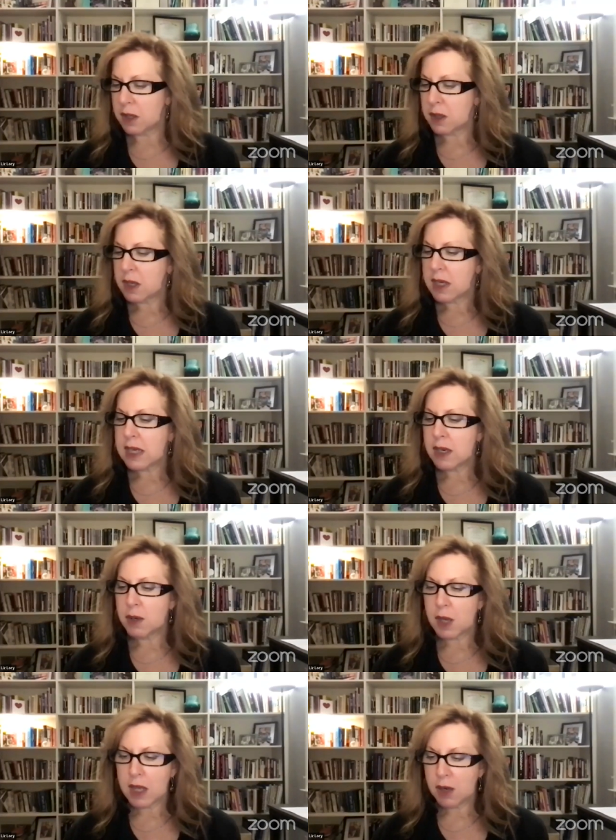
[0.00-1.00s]
But
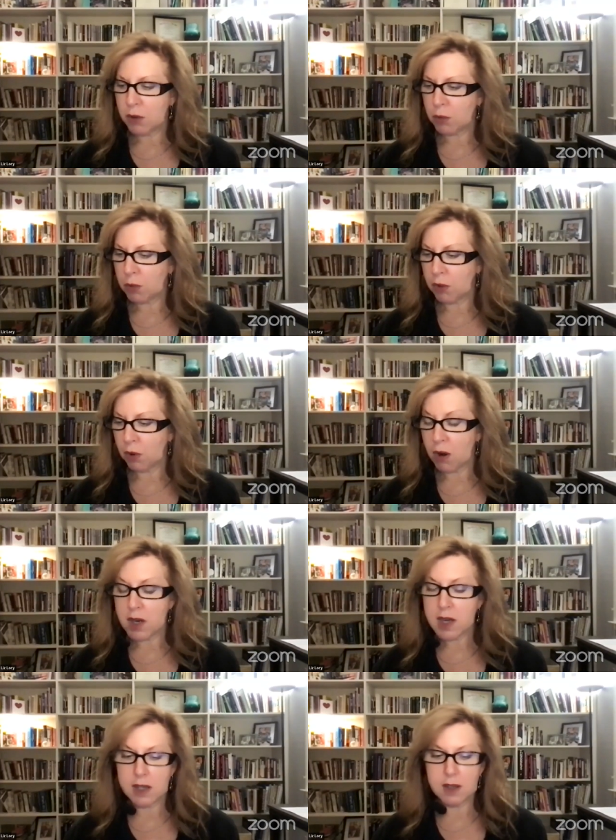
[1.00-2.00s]
here, here's what's
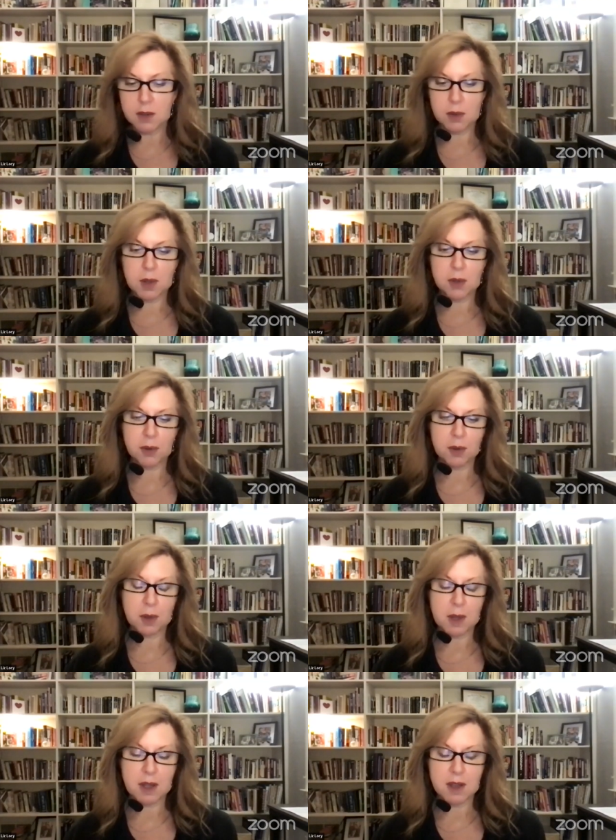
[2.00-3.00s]
hard, and this
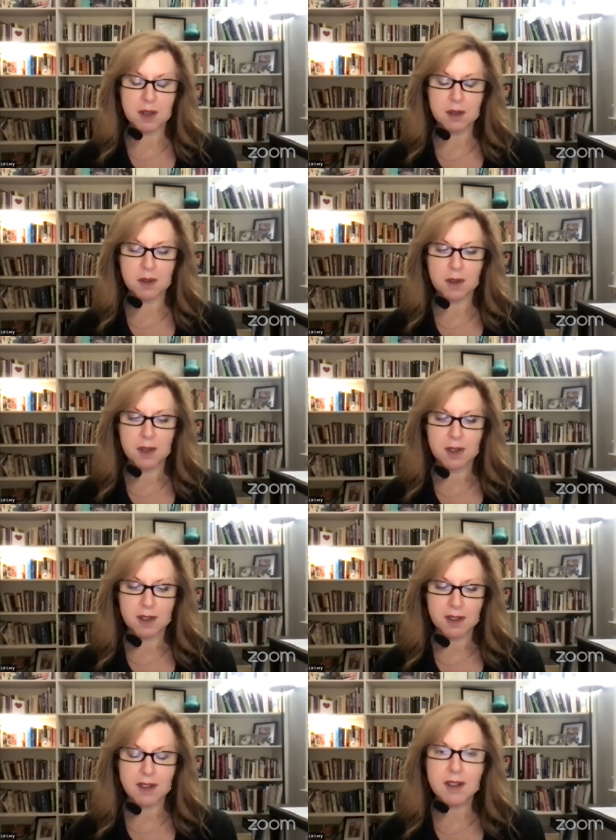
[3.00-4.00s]
uh,
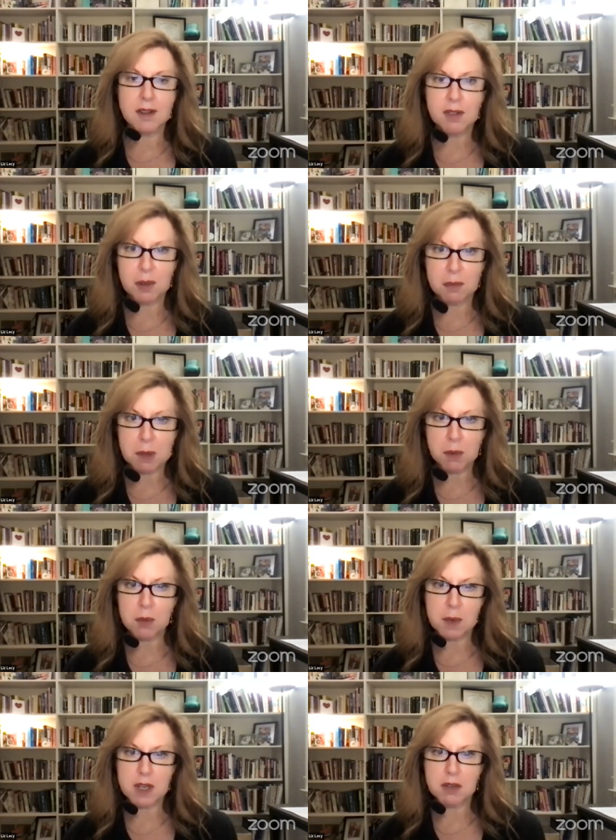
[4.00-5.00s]
some
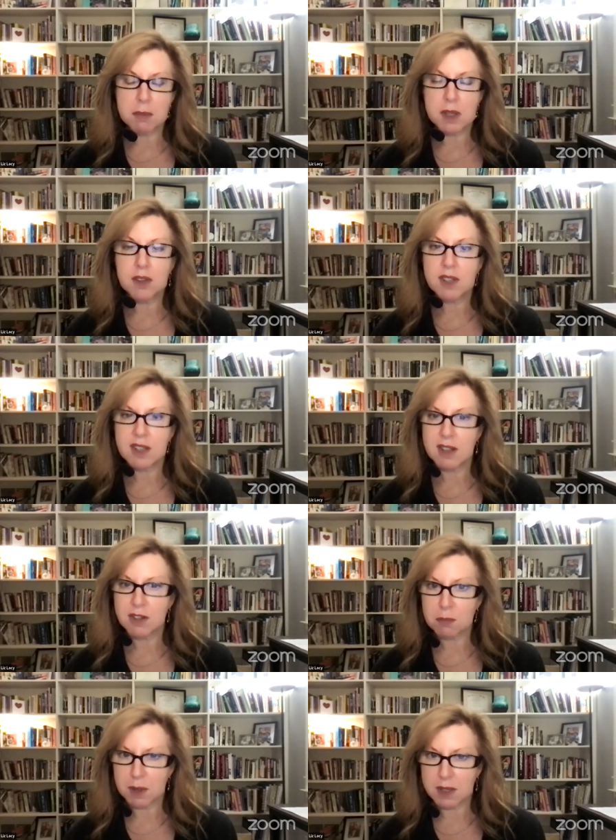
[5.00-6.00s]
people who might even be listening to
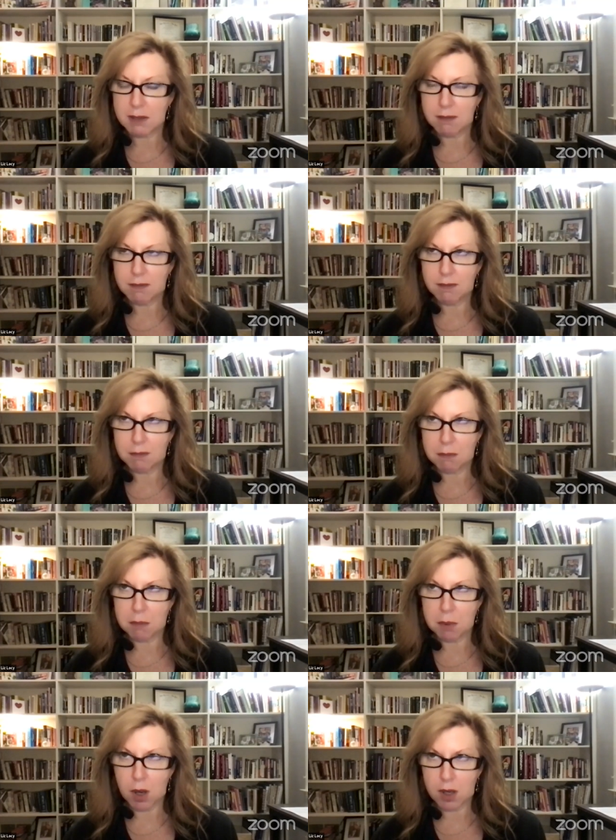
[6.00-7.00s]
this might
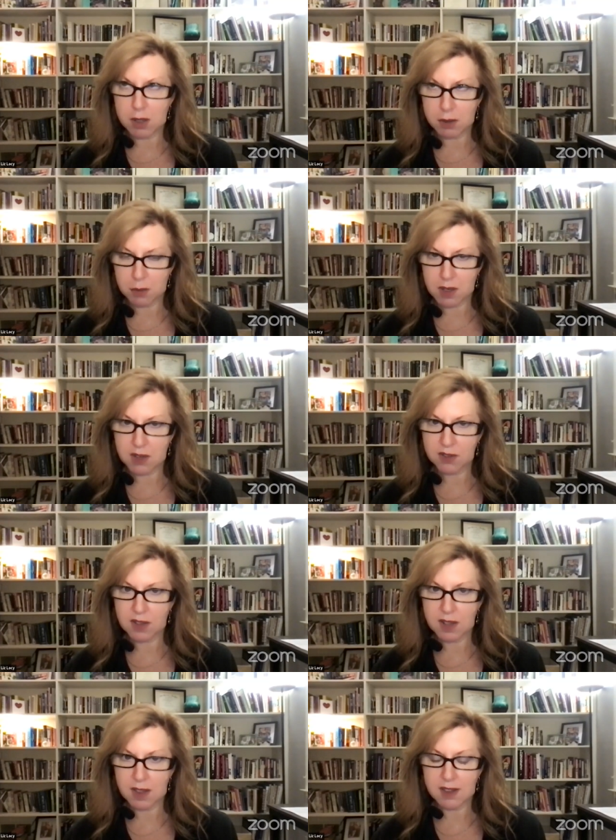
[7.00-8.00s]
balk when I
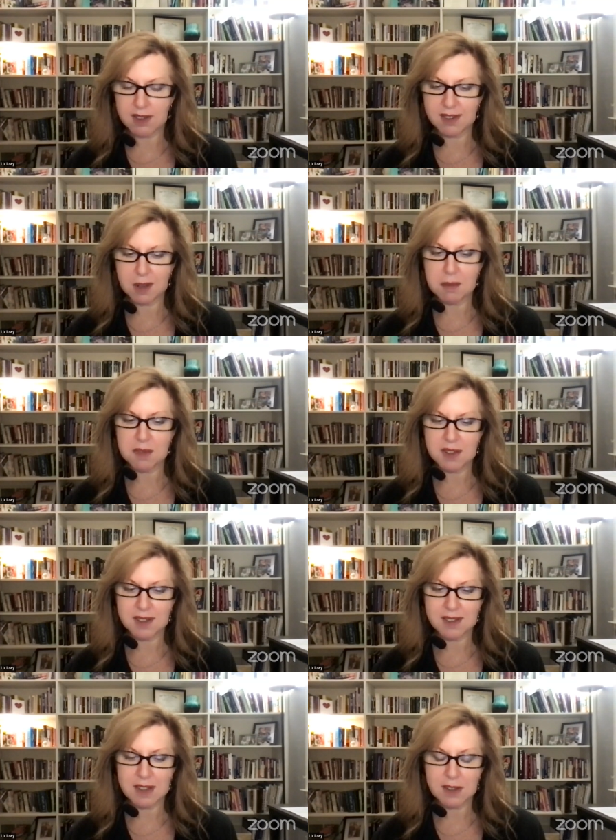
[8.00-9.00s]
say this, some of
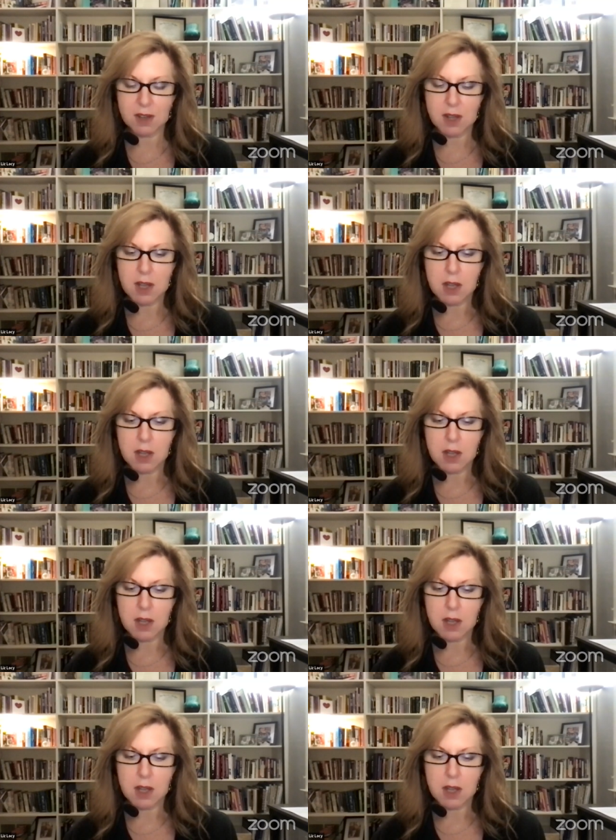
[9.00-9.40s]
these things.